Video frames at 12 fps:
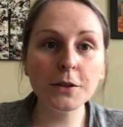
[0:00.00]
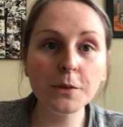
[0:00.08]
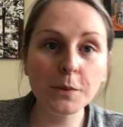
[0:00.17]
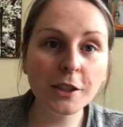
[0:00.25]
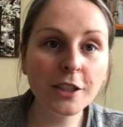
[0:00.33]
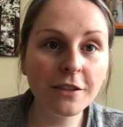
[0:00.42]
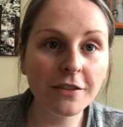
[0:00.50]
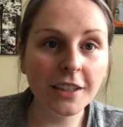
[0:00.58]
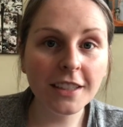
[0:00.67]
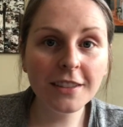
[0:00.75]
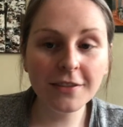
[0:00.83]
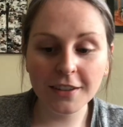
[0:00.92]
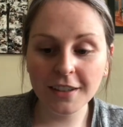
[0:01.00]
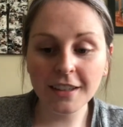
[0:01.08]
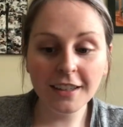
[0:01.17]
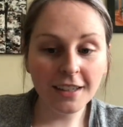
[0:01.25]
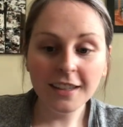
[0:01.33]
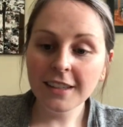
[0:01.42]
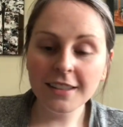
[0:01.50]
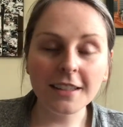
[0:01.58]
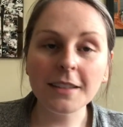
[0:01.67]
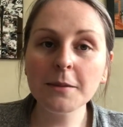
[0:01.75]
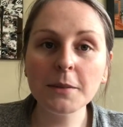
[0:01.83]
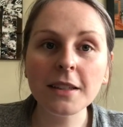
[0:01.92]
so much to Figs for
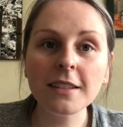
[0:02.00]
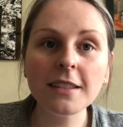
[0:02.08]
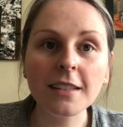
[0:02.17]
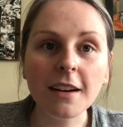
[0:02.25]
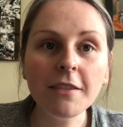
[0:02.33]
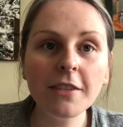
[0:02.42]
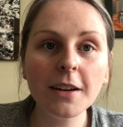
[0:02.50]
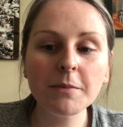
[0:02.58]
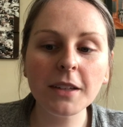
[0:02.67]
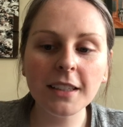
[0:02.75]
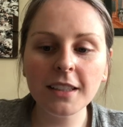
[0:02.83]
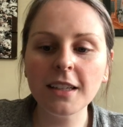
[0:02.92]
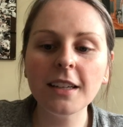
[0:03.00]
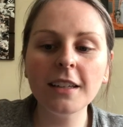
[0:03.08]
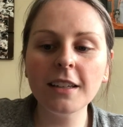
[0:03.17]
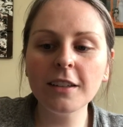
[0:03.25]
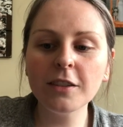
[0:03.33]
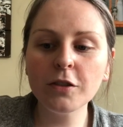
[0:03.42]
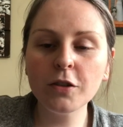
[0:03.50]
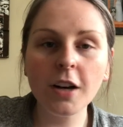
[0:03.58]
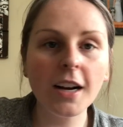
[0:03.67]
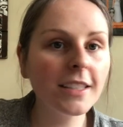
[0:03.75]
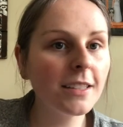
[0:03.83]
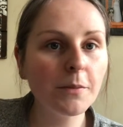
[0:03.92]
sending me this stuff. I'm gonna
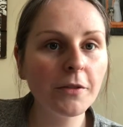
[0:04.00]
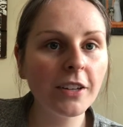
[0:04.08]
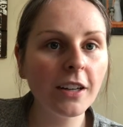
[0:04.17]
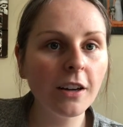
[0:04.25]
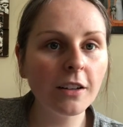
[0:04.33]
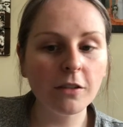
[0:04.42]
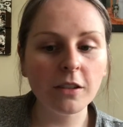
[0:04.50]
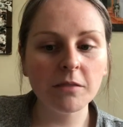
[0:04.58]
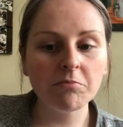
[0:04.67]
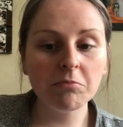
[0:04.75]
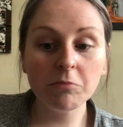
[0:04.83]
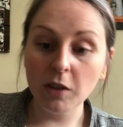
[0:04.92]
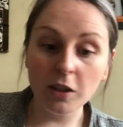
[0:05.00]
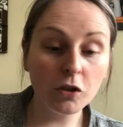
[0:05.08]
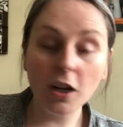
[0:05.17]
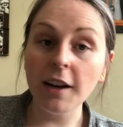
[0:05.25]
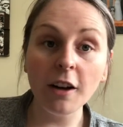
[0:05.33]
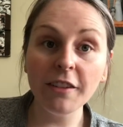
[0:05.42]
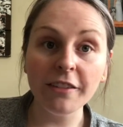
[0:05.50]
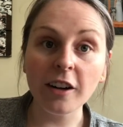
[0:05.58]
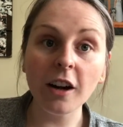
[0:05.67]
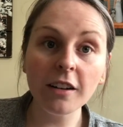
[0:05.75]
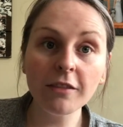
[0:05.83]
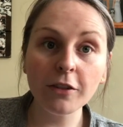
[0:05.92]
try some of it on, or I'll try all of it
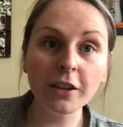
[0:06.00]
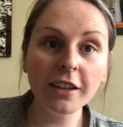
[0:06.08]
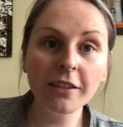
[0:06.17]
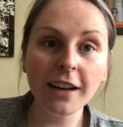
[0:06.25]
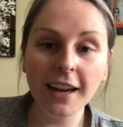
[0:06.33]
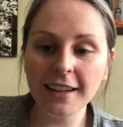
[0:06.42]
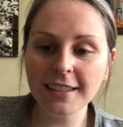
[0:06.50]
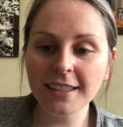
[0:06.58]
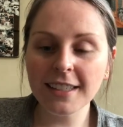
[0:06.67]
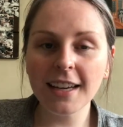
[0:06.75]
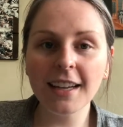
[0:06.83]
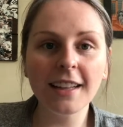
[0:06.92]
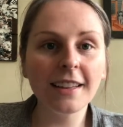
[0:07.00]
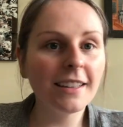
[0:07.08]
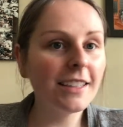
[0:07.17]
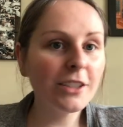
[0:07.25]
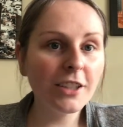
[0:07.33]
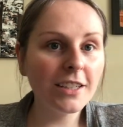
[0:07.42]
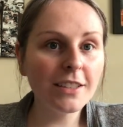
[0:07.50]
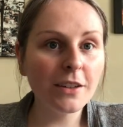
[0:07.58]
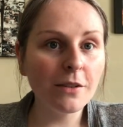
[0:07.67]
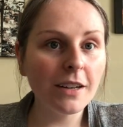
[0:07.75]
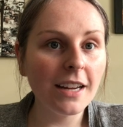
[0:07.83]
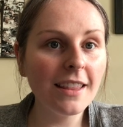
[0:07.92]
on for you and uh, let you guys know
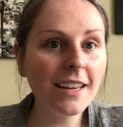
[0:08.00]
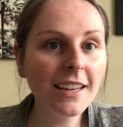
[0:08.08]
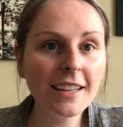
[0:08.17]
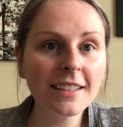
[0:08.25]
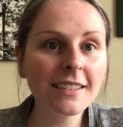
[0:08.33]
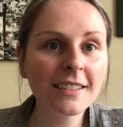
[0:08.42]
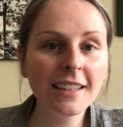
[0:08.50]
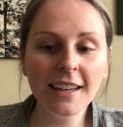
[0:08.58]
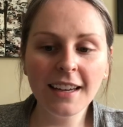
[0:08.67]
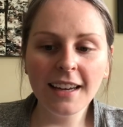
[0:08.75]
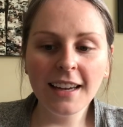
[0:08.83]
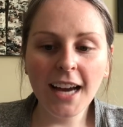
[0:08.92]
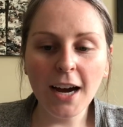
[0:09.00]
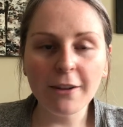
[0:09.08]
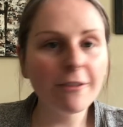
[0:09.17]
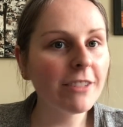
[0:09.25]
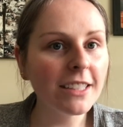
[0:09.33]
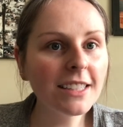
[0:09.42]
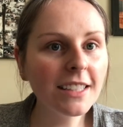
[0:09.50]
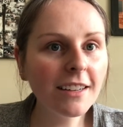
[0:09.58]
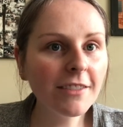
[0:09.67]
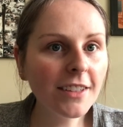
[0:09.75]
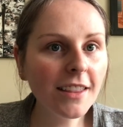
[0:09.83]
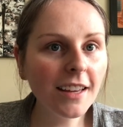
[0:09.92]
what I think and how it fits and
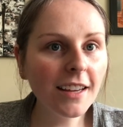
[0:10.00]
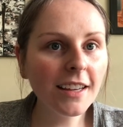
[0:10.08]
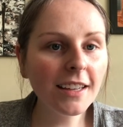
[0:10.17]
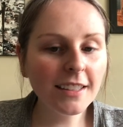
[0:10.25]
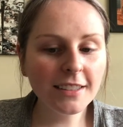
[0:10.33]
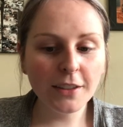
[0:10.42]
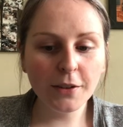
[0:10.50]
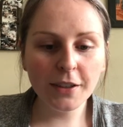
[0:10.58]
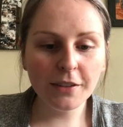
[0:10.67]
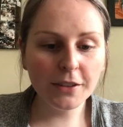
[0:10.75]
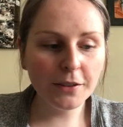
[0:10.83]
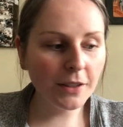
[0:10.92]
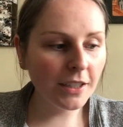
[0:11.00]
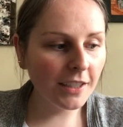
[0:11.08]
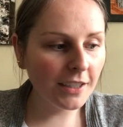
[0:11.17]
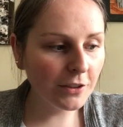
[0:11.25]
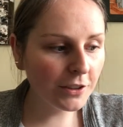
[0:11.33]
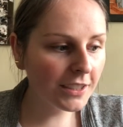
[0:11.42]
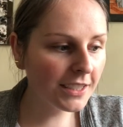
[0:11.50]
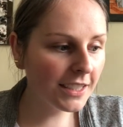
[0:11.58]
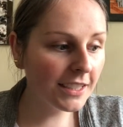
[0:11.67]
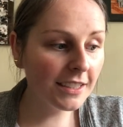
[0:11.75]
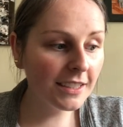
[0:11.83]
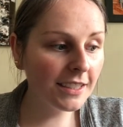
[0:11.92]
everything. So if you are interested,